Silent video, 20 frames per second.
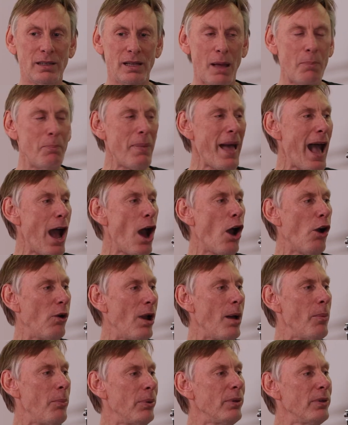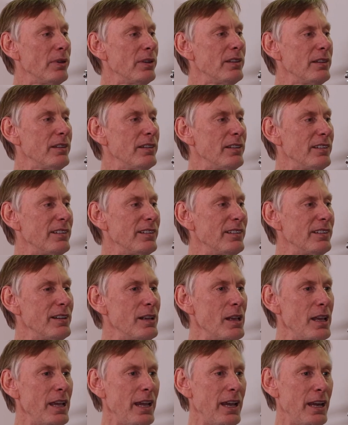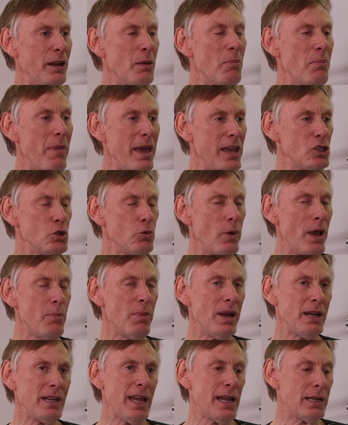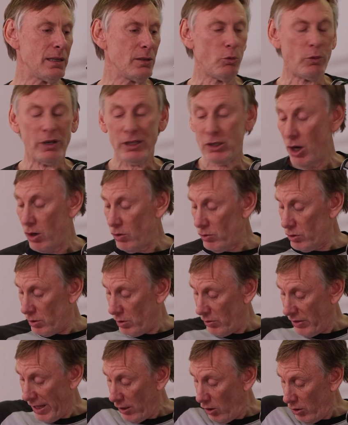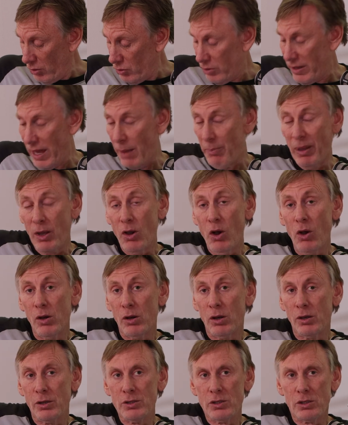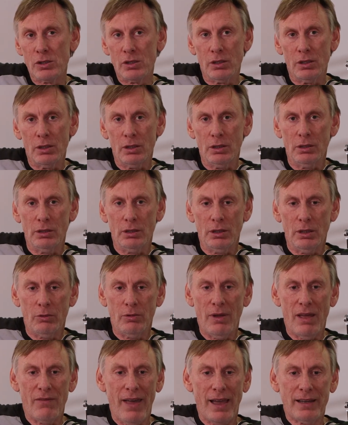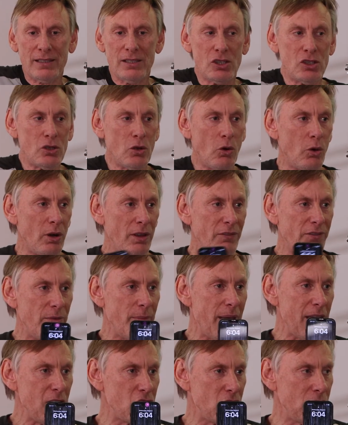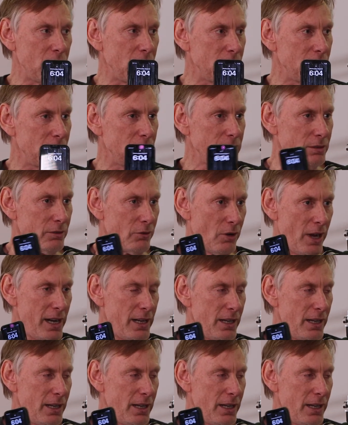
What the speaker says: a power up in a major way. But yet they don't do that because we have access to all information, right